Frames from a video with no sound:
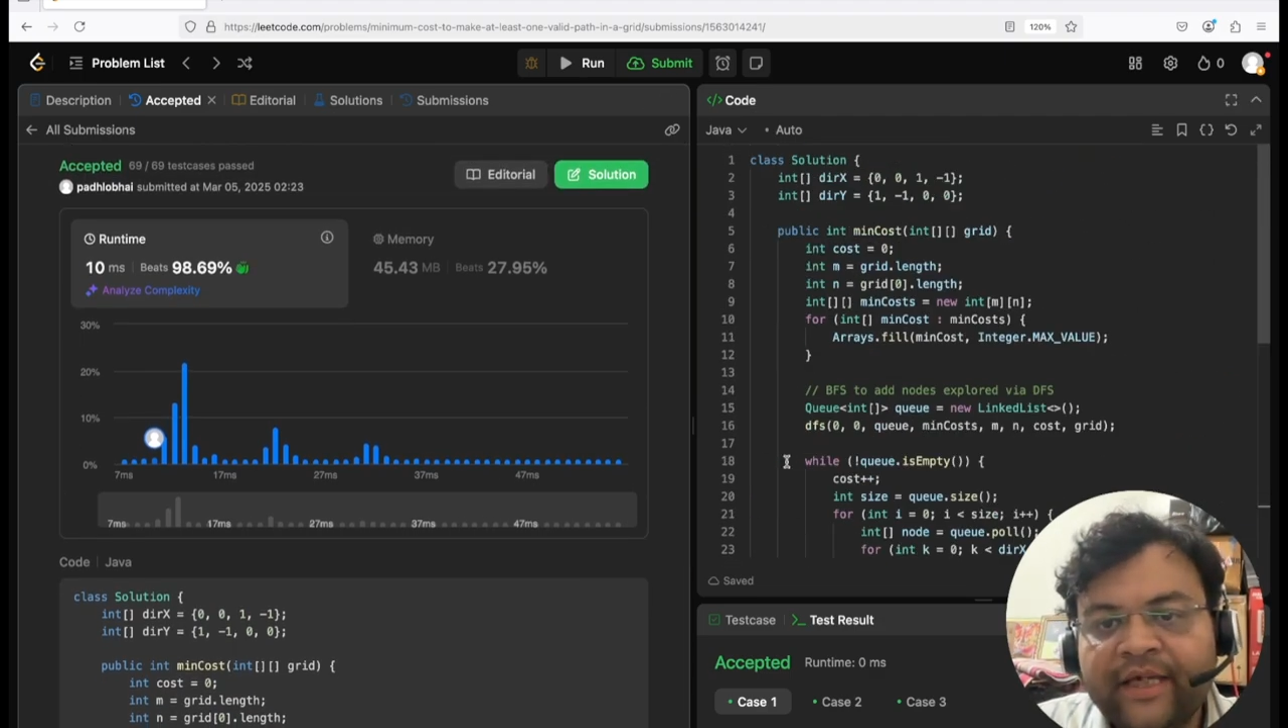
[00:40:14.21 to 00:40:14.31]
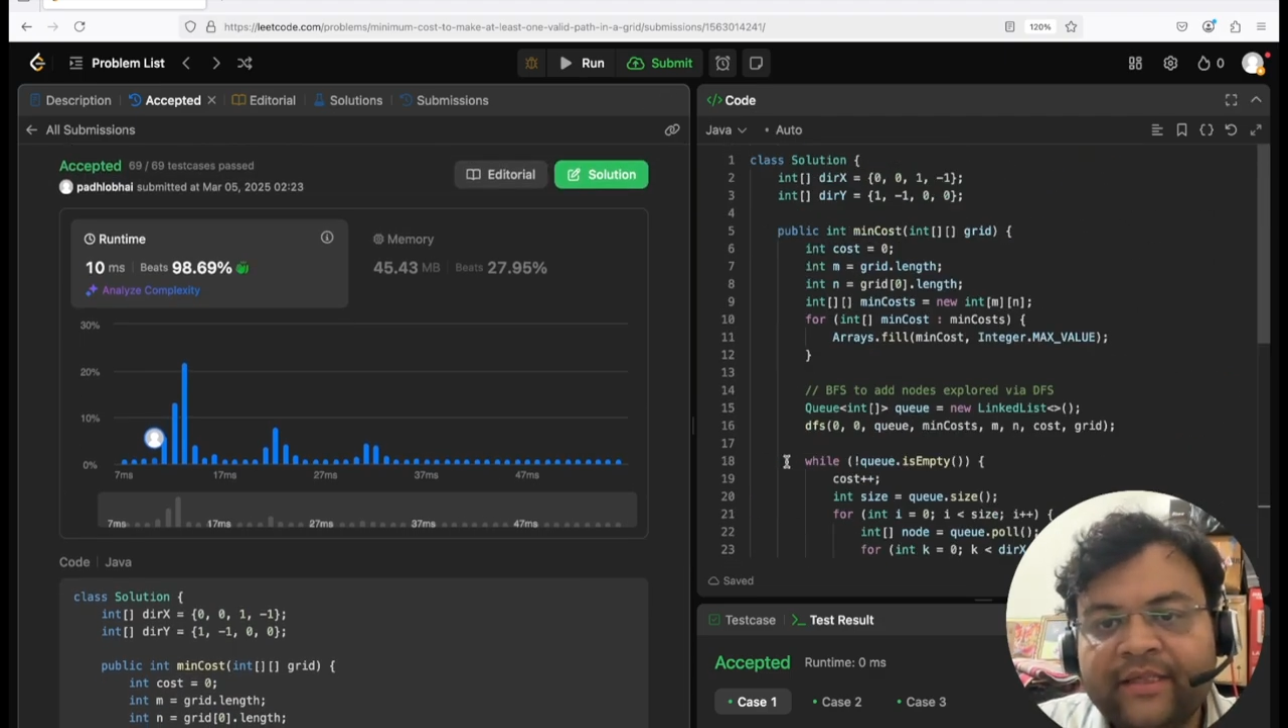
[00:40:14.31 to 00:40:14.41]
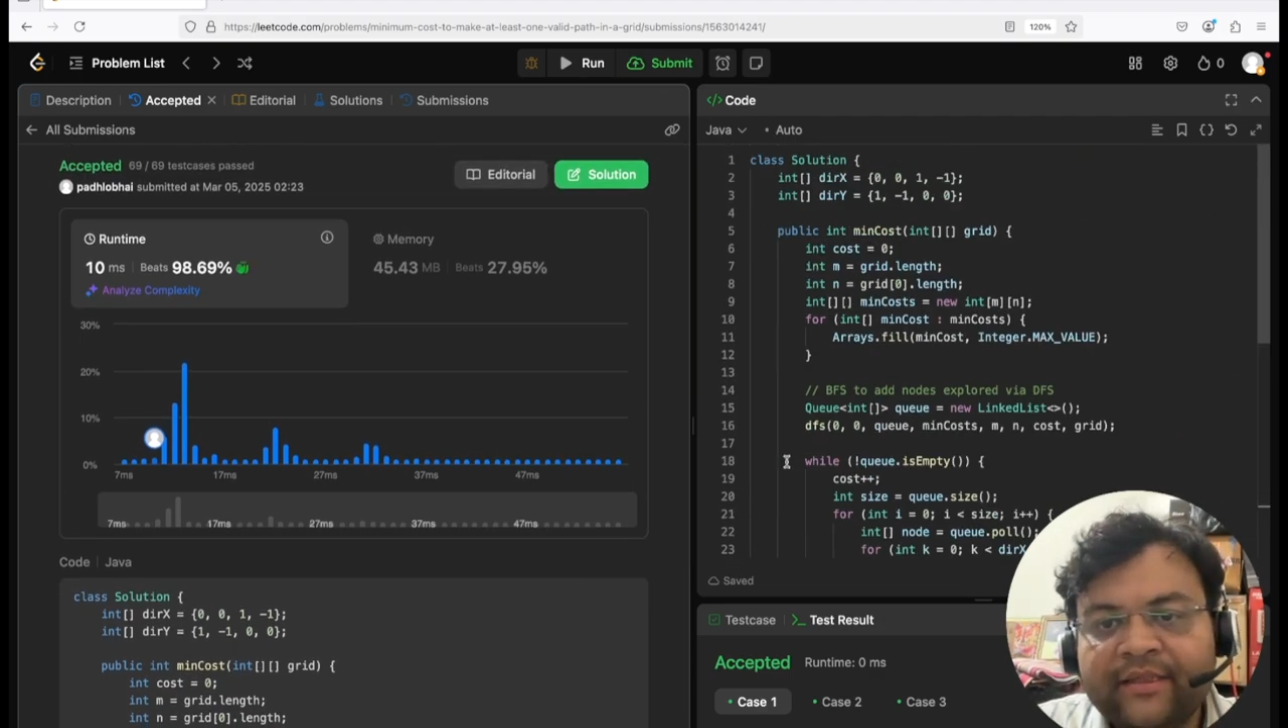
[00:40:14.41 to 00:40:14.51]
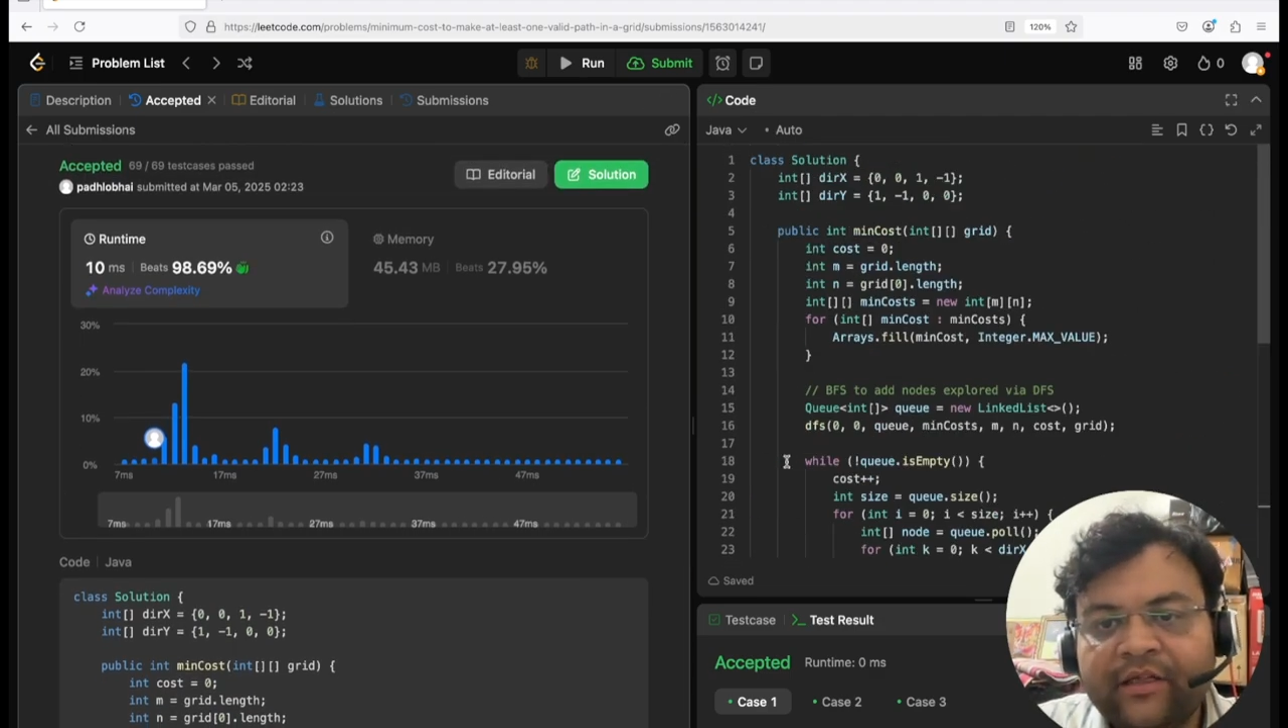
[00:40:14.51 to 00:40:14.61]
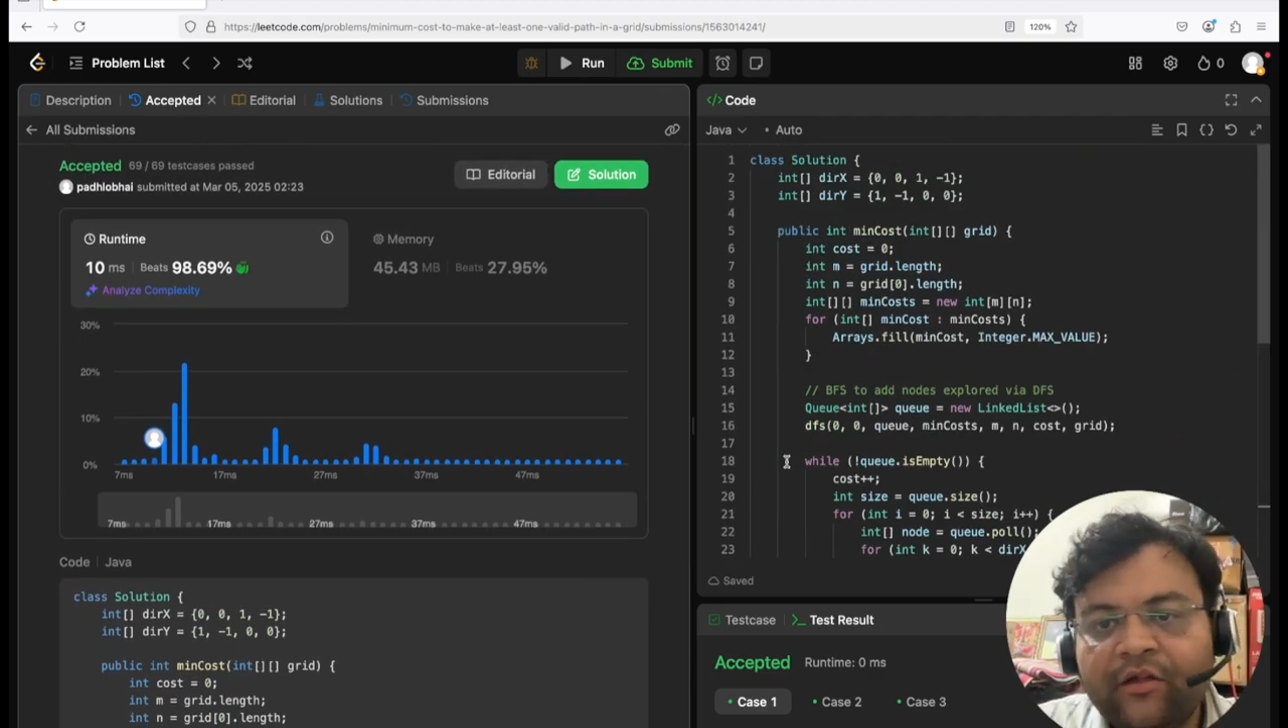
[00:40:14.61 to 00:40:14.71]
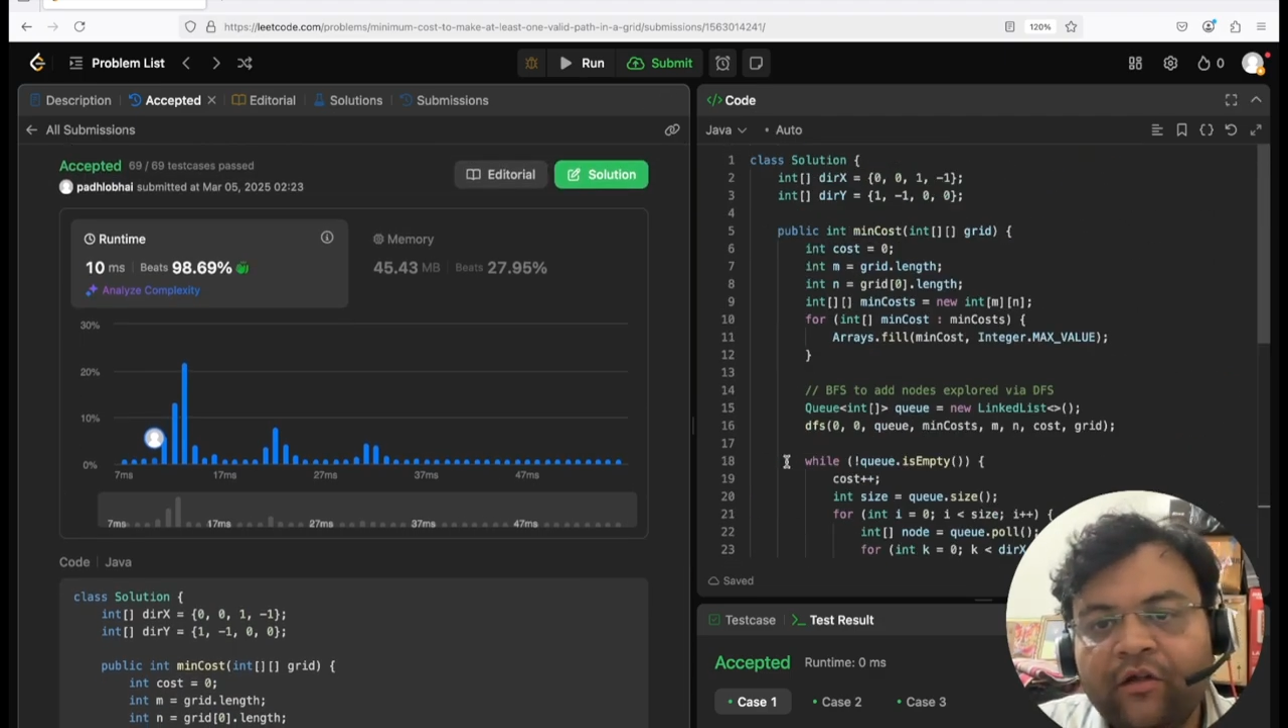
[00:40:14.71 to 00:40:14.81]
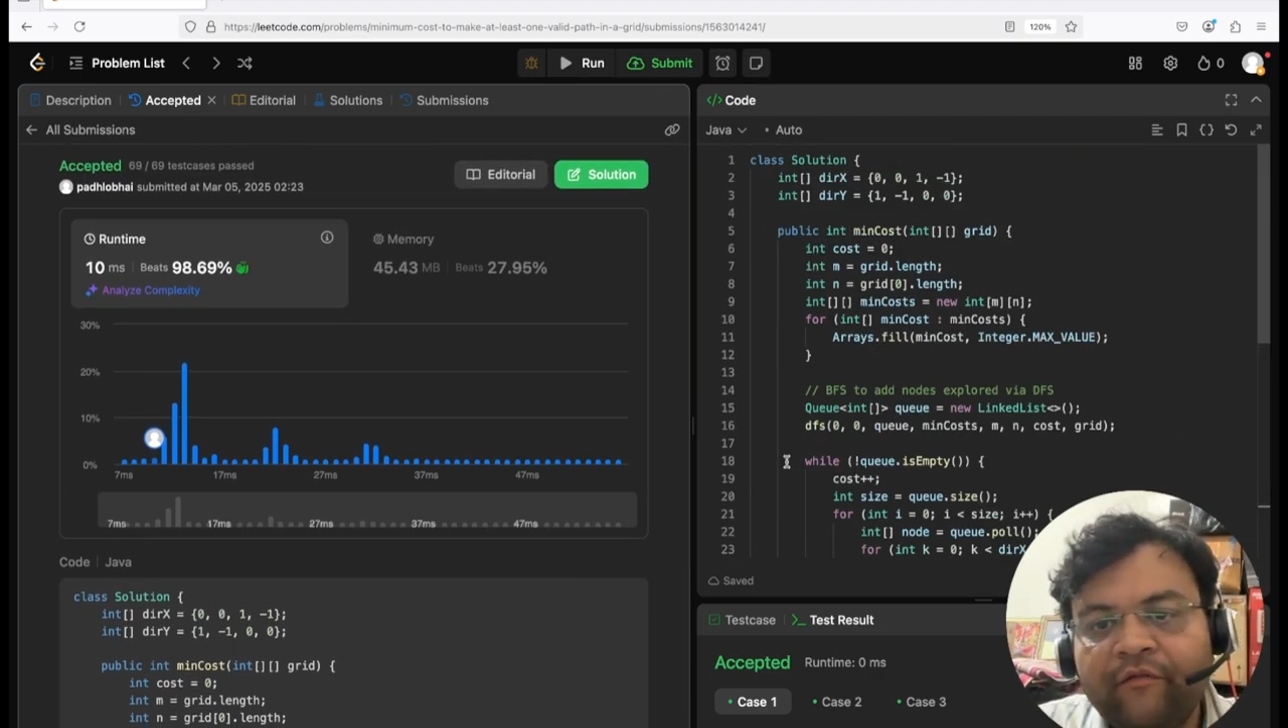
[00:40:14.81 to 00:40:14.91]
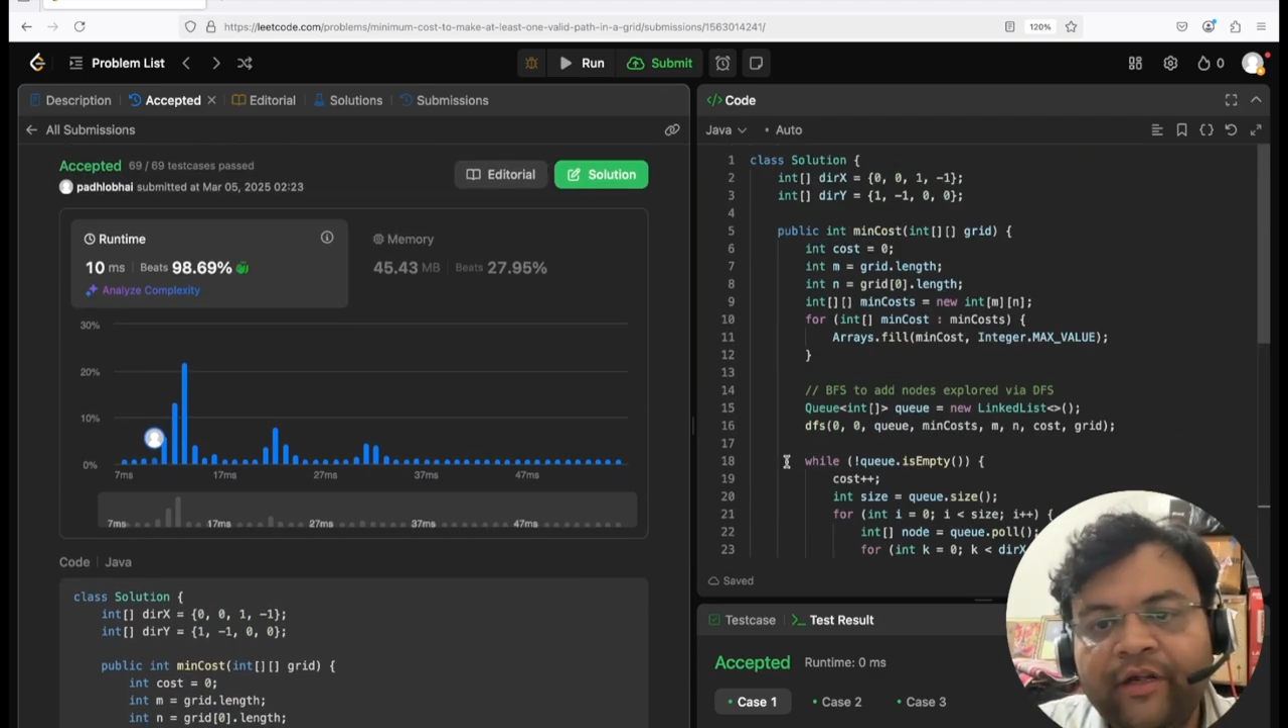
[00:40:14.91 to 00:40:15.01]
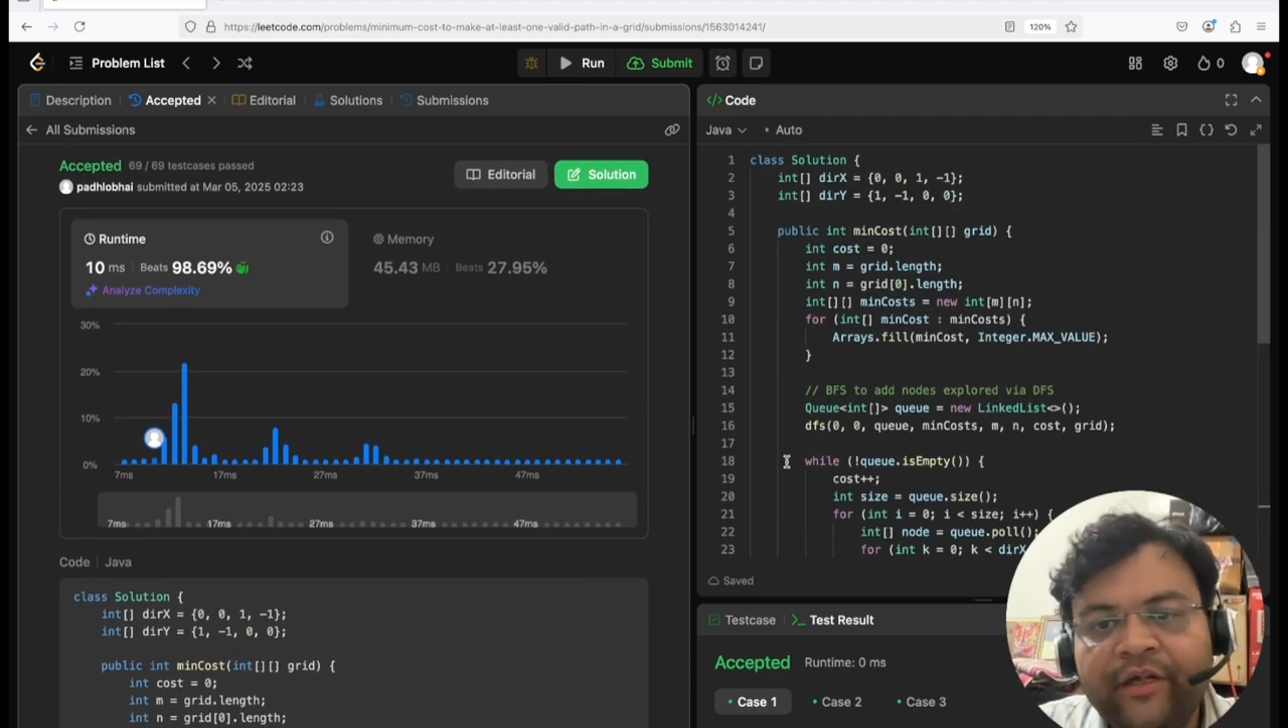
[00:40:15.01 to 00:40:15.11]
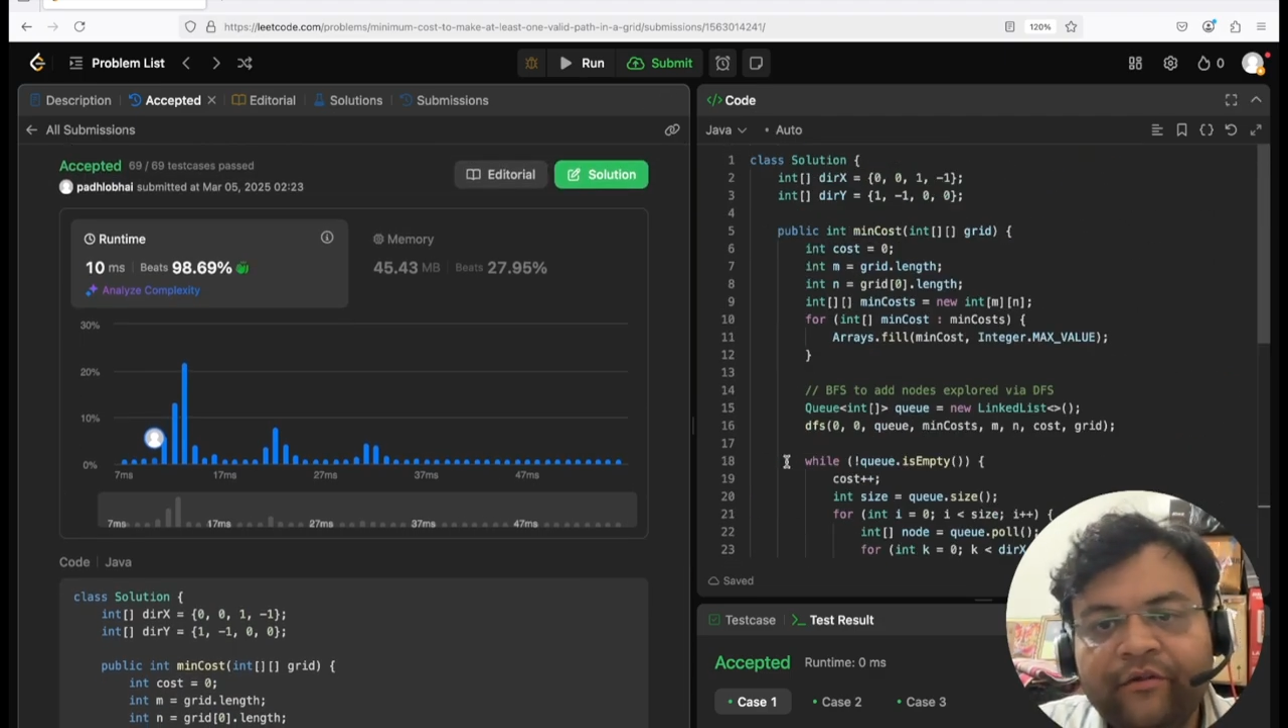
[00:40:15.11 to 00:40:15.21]
It's a long
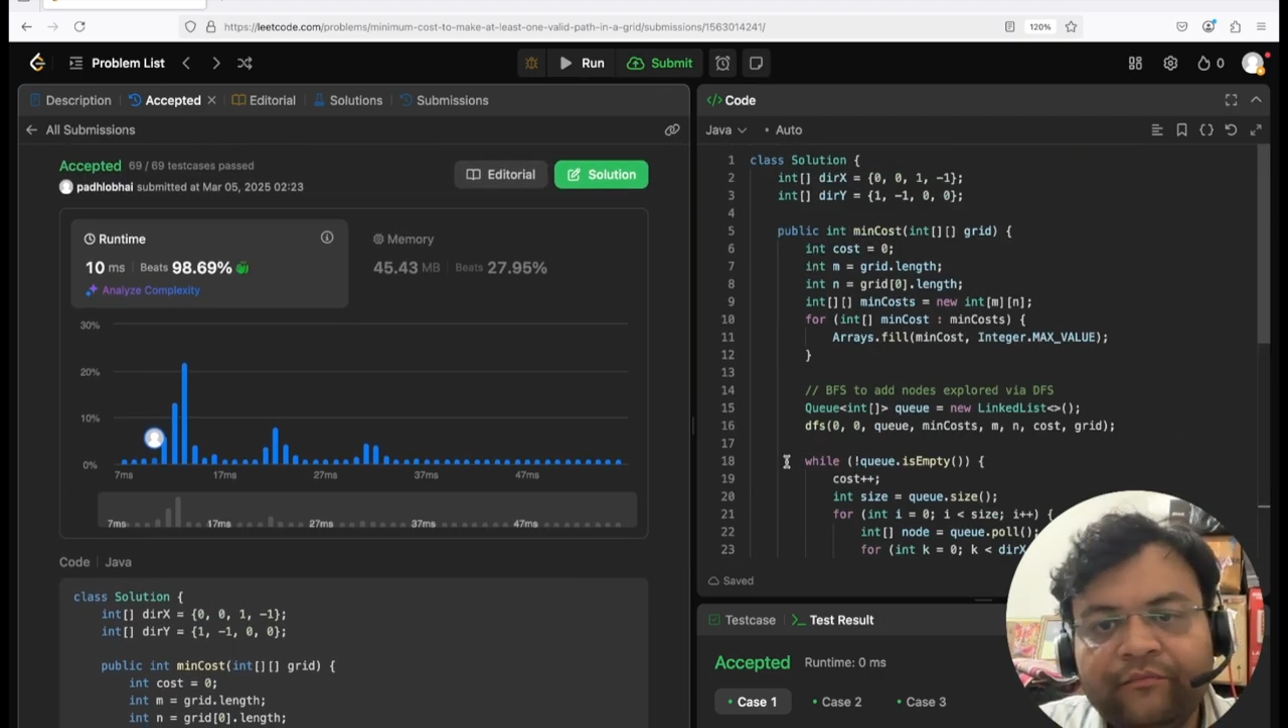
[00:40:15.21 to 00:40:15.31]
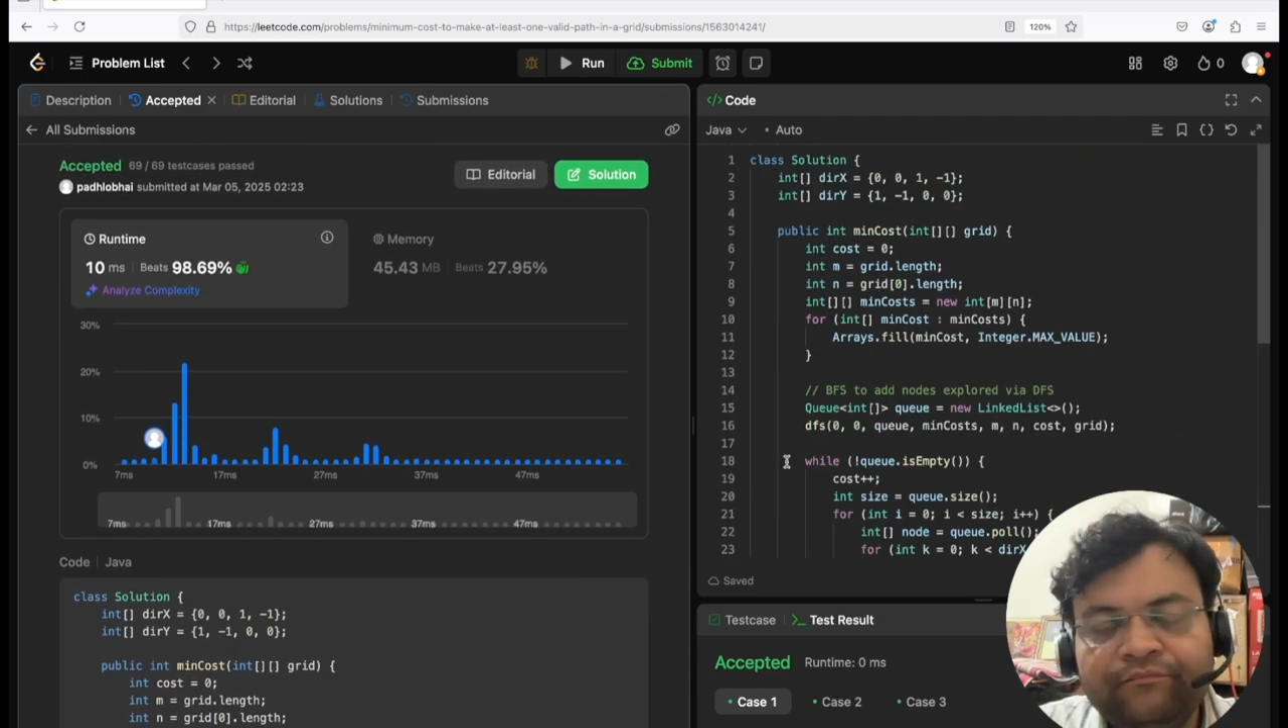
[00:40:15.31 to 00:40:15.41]
video.